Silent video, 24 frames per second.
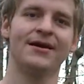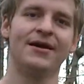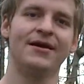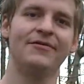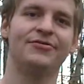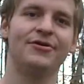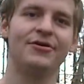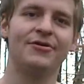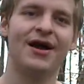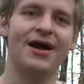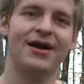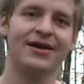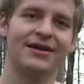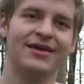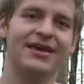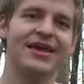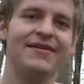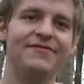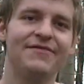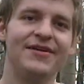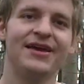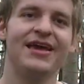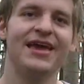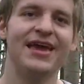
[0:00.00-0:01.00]
If they're not
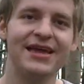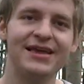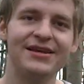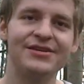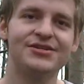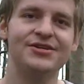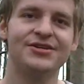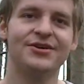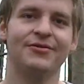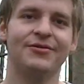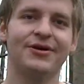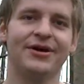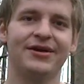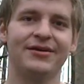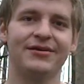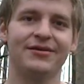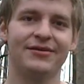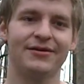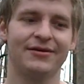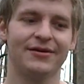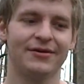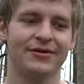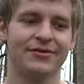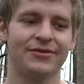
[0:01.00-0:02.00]
giving into it,
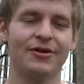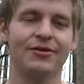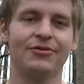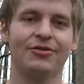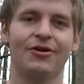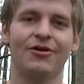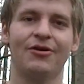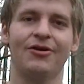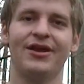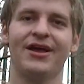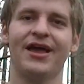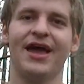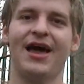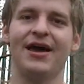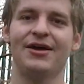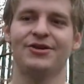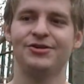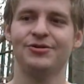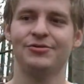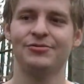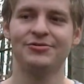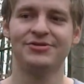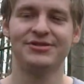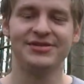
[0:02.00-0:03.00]
they're learning how
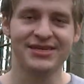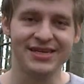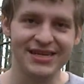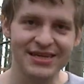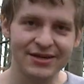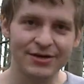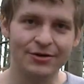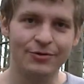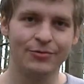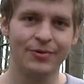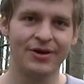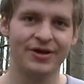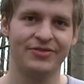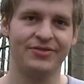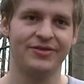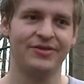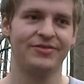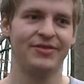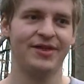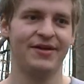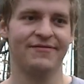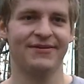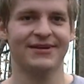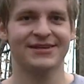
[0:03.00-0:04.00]
to deal with
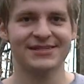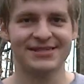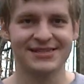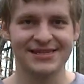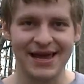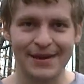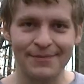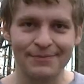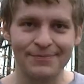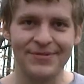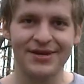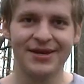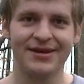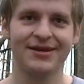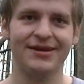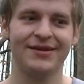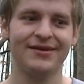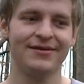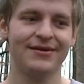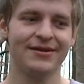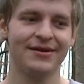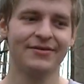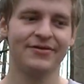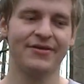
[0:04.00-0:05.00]
it. They've accepted
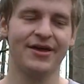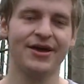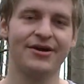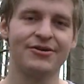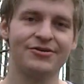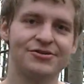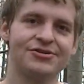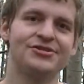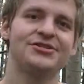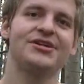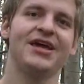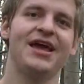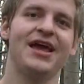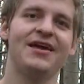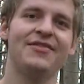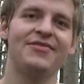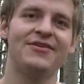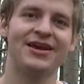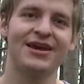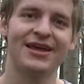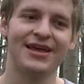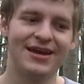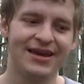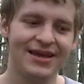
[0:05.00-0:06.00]
it. They understand
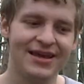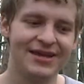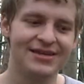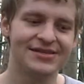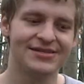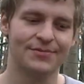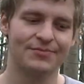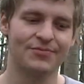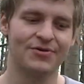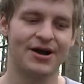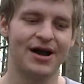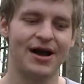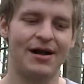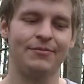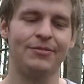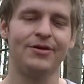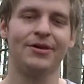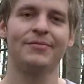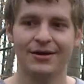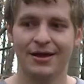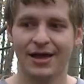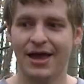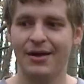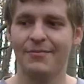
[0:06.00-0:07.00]
that it is a
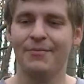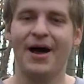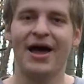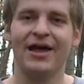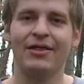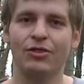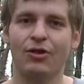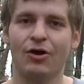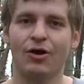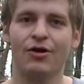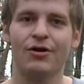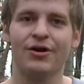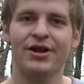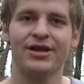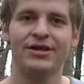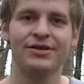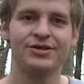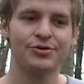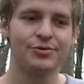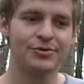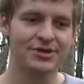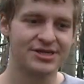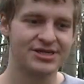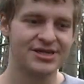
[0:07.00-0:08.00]
problem. And by learning
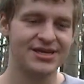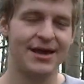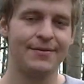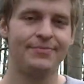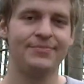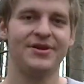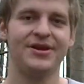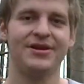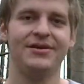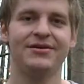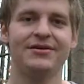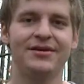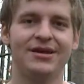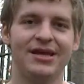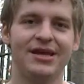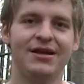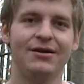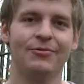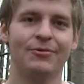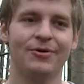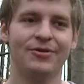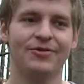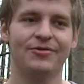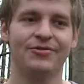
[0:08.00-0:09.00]
to accept it and
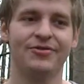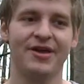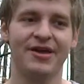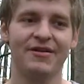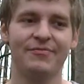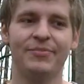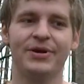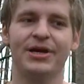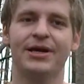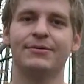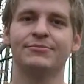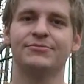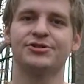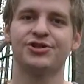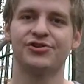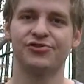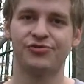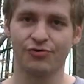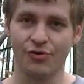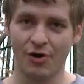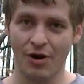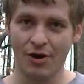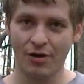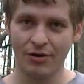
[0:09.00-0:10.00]
deal with it, they've become
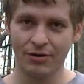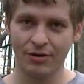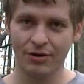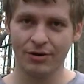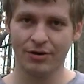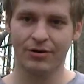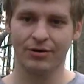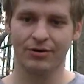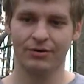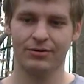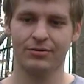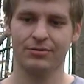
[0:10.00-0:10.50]
stronger